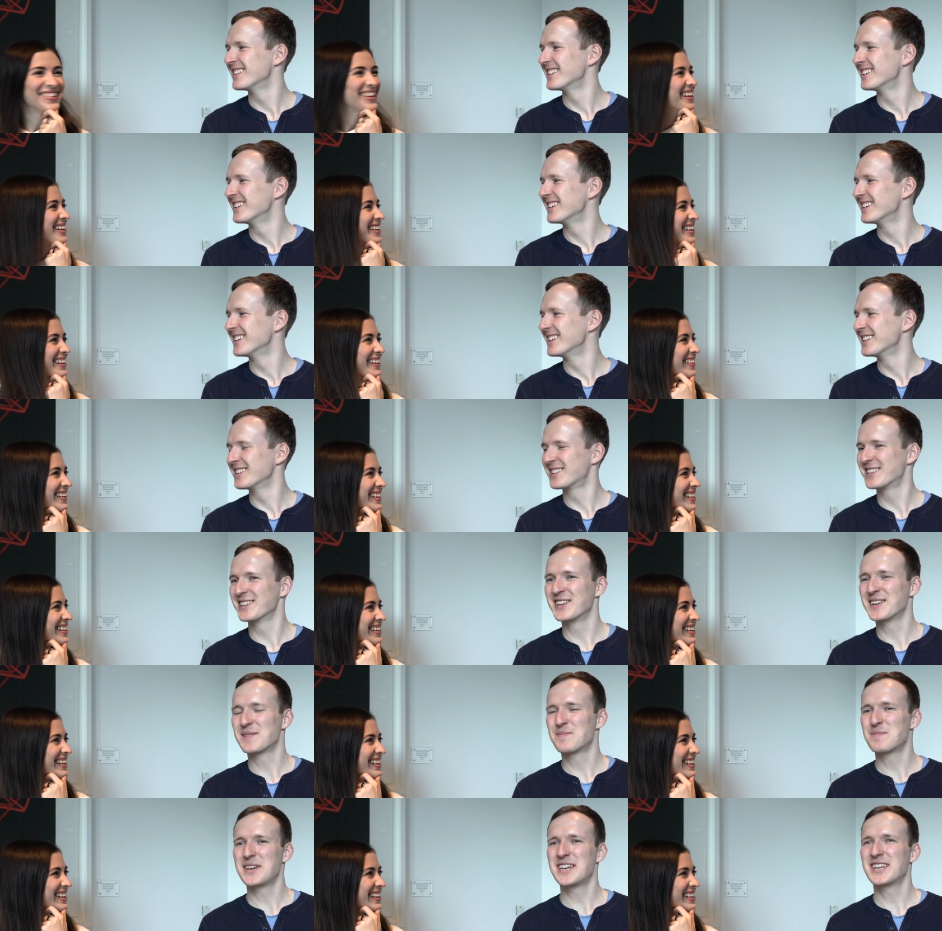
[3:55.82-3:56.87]
Speaker 1: mean? No,
Speaker 2: so
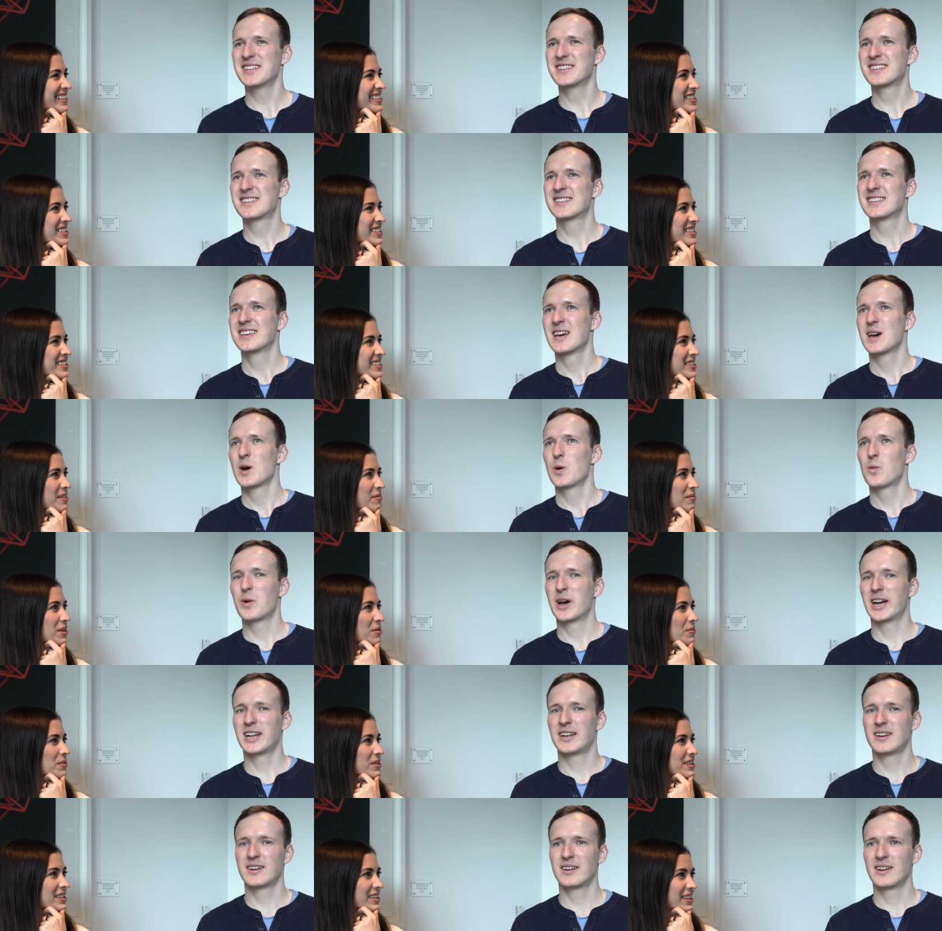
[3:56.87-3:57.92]
it means
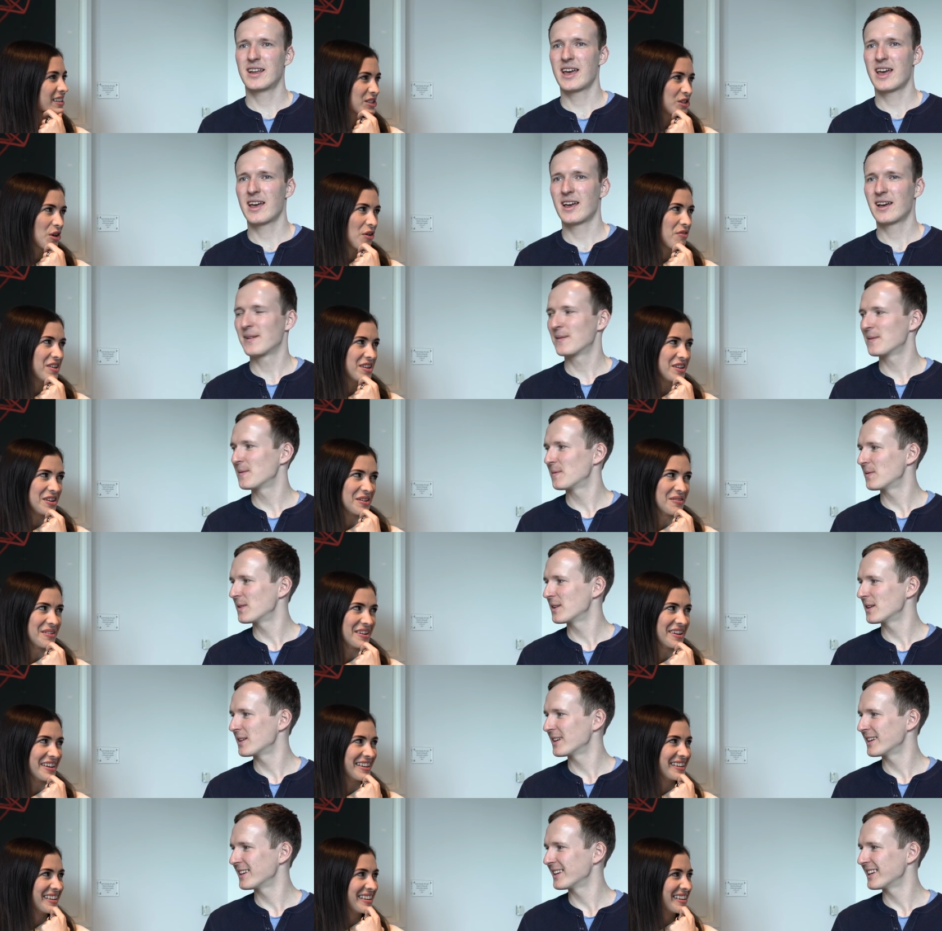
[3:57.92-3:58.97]
Speaker 1: when... Like Soviet
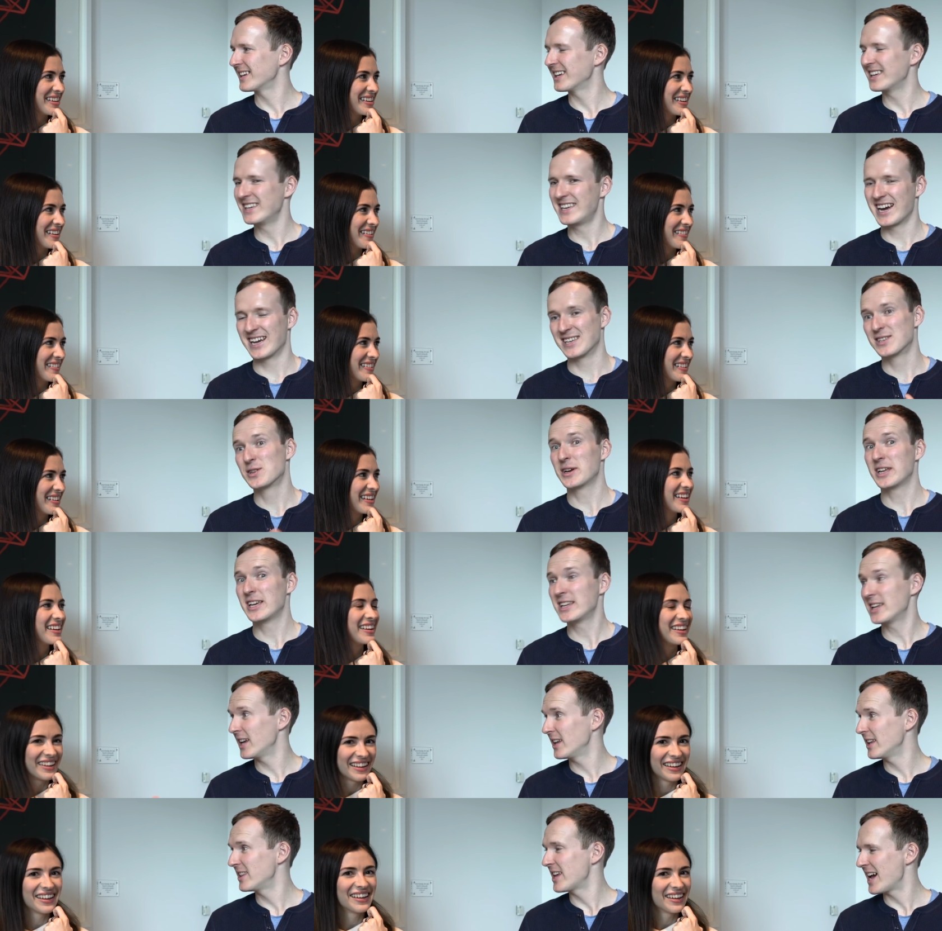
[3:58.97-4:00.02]
Union?
Speaker 2: No. Yeah, so
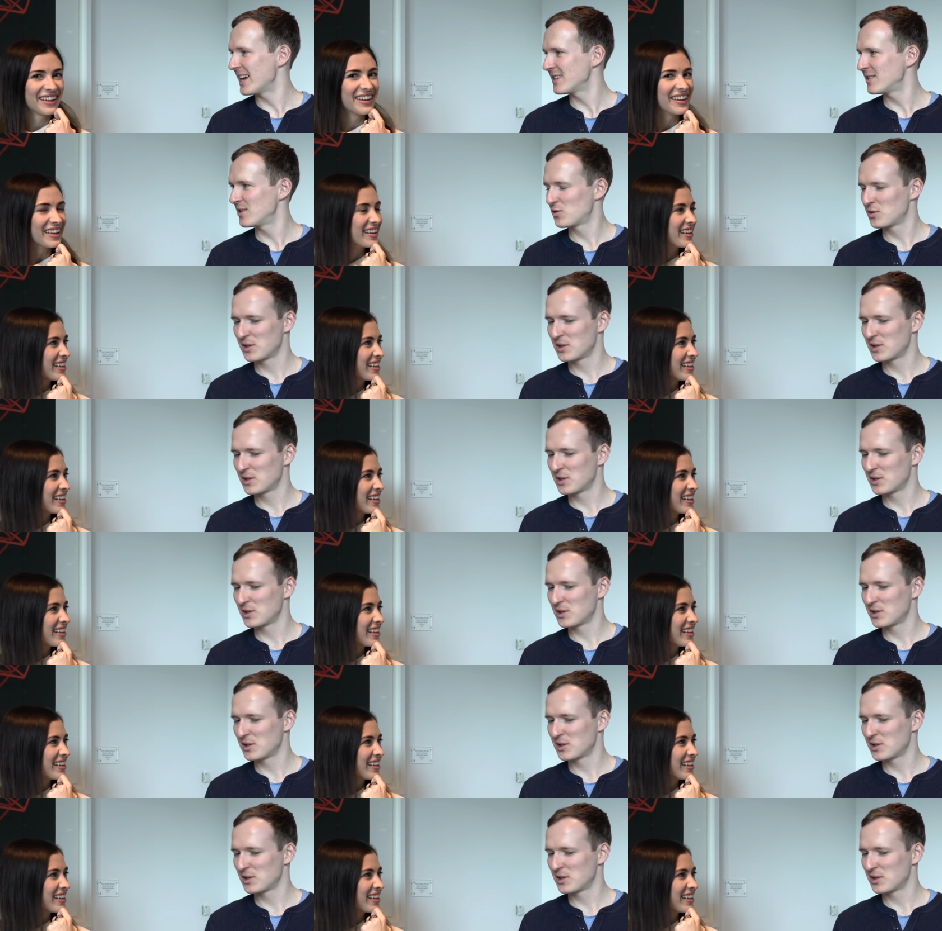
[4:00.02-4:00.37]
it, it has the